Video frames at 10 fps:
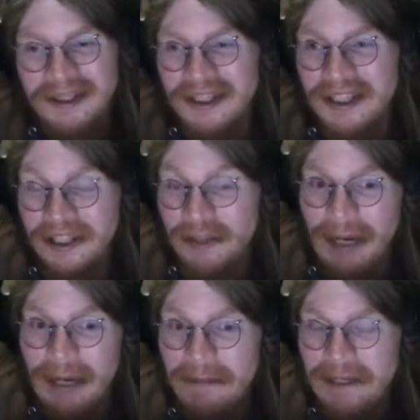You
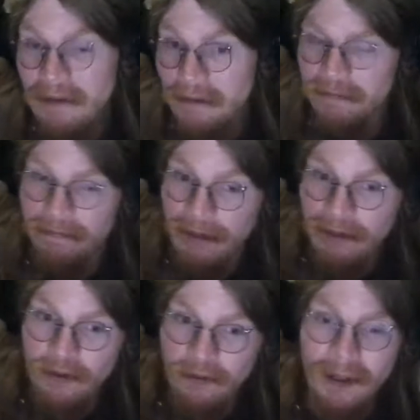might be
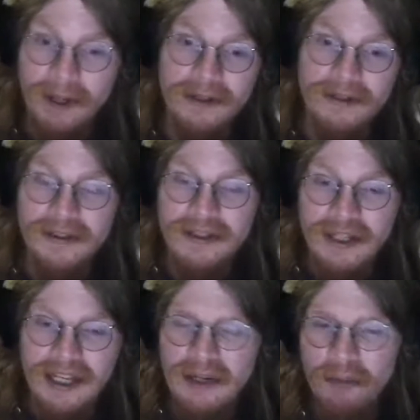very smart
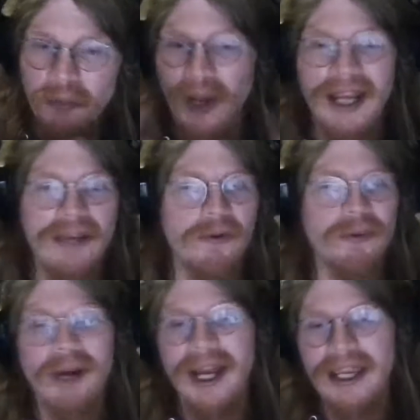in a wide
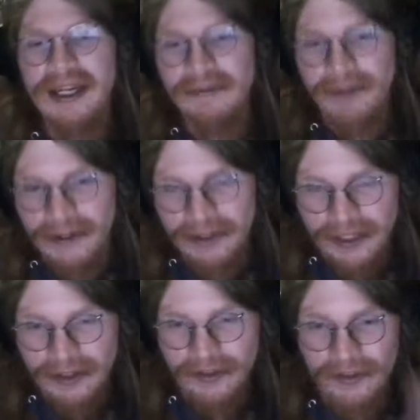variety of
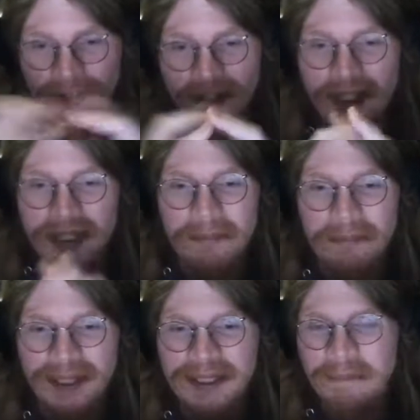areas,
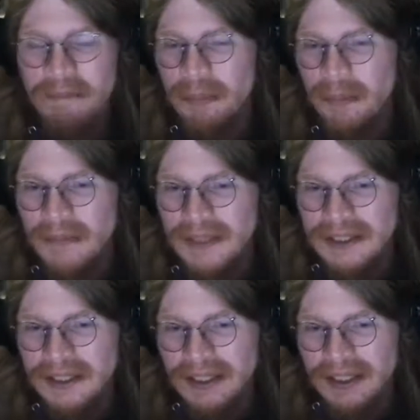but
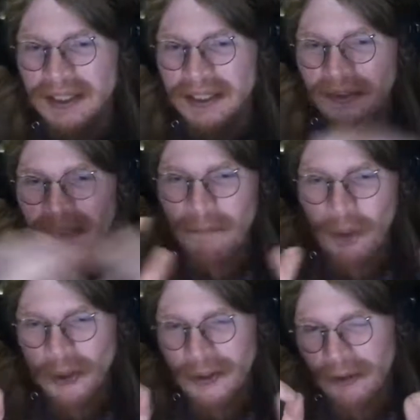the
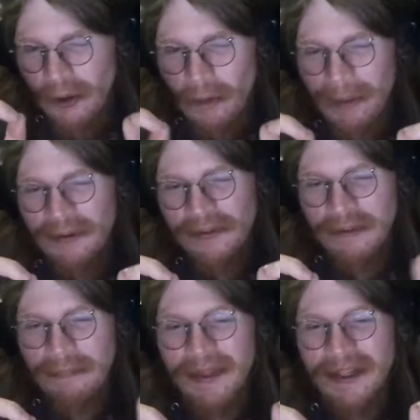more you know about
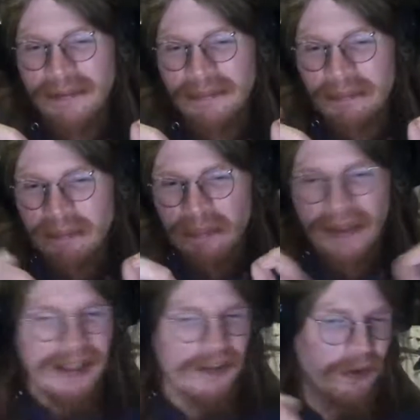something,
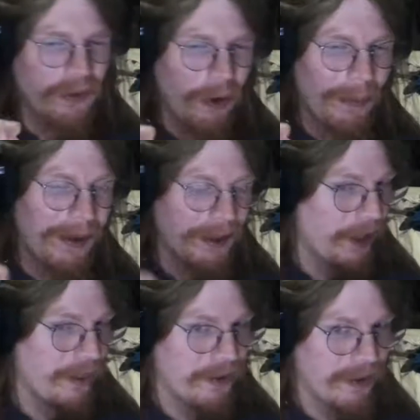the less you know about
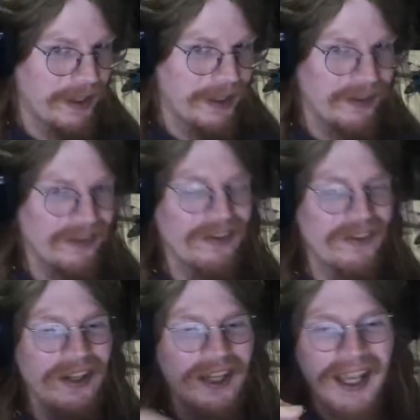other
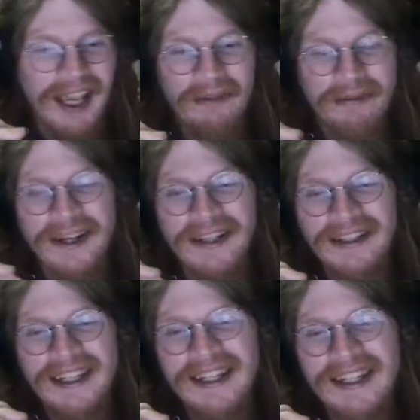things. And
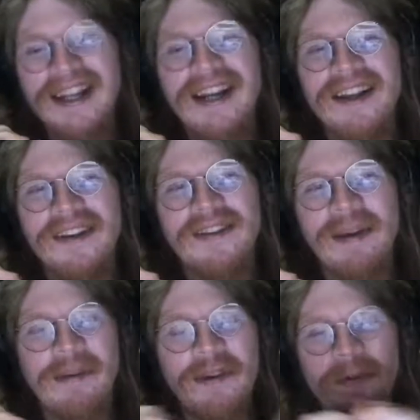frankly,
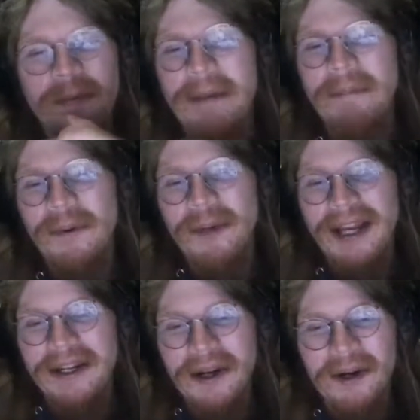some of those people
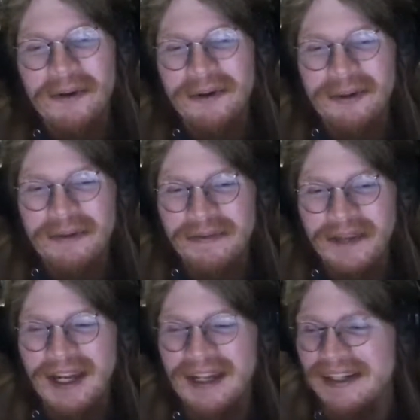I know who have
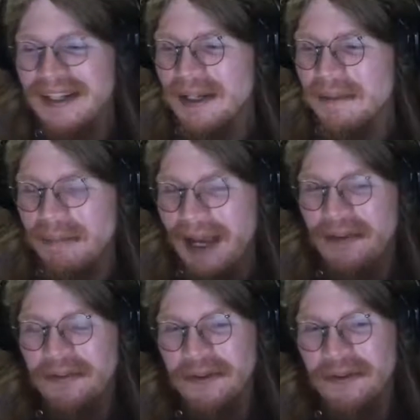got
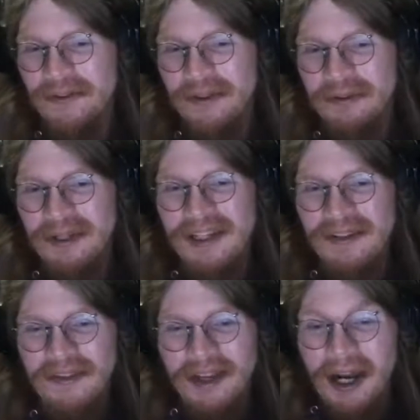master's
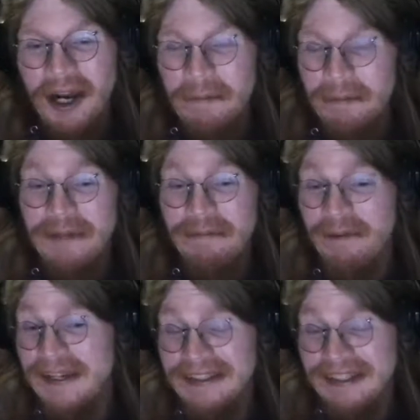degrees are pretty
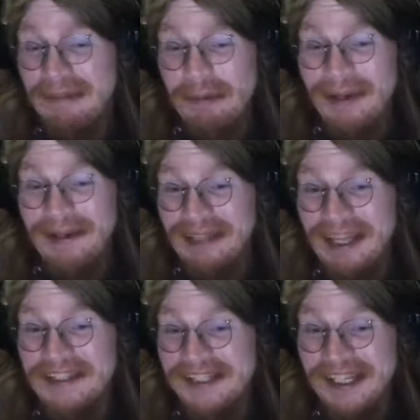fucking dumb about a
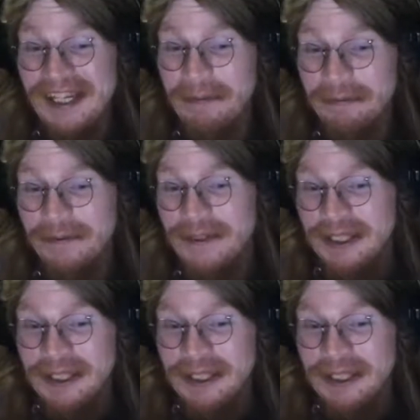lot of stuff.